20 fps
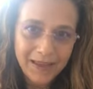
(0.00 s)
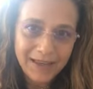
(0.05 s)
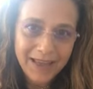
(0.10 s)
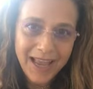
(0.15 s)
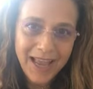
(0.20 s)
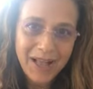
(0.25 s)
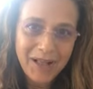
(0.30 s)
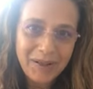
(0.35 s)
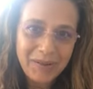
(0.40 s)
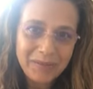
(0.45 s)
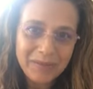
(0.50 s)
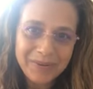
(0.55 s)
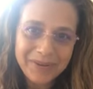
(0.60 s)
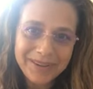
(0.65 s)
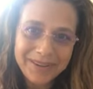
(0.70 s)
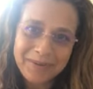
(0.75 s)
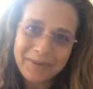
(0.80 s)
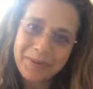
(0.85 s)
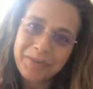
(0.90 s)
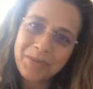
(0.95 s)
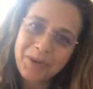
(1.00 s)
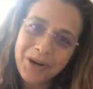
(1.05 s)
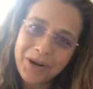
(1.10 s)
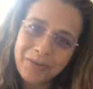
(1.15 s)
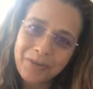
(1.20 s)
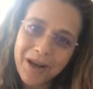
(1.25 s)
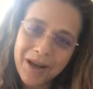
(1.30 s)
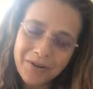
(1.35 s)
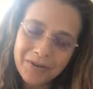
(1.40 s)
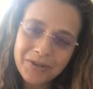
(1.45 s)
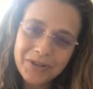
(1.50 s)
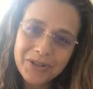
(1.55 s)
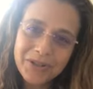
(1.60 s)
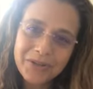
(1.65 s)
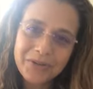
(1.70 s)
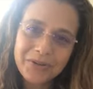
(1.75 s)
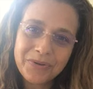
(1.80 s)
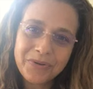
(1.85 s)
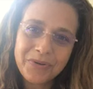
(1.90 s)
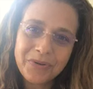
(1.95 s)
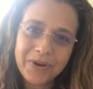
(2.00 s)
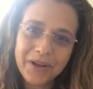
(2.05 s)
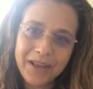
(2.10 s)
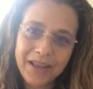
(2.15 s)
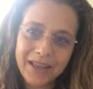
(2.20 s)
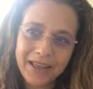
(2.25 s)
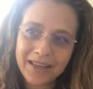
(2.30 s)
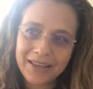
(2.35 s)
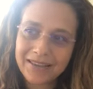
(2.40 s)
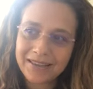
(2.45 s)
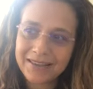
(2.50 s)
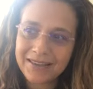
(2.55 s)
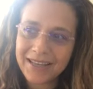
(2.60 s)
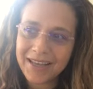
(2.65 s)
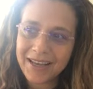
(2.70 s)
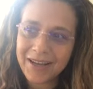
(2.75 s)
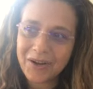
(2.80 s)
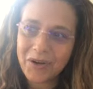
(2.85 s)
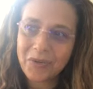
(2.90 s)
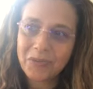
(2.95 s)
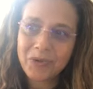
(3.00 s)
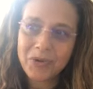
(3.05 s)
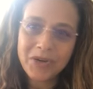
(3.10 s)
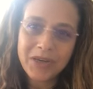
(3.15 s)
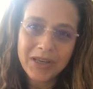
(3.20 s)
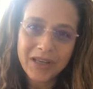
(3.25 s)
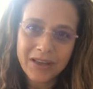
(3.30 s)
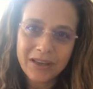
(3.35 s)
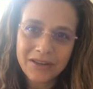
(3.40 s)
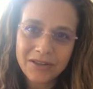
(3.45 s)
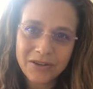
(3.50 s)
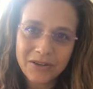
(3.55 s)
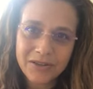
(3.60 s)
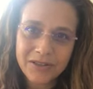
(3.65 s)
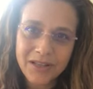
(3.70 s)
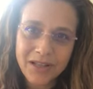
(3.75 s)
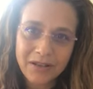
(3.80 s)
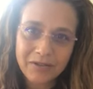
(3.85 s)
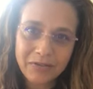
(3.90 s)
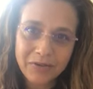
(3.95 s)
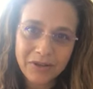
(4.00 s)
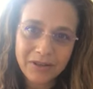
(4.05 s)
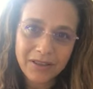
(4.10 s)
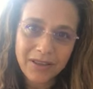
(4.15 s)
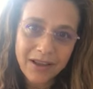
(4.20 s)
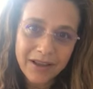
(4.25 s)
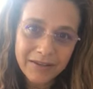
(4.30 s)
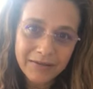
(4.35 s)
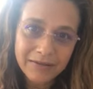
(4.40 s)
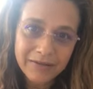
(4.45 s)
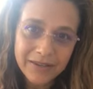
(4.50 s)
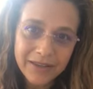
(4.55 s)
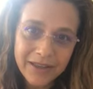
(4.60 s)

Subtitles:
Help the people around you, and communicate yourself with love.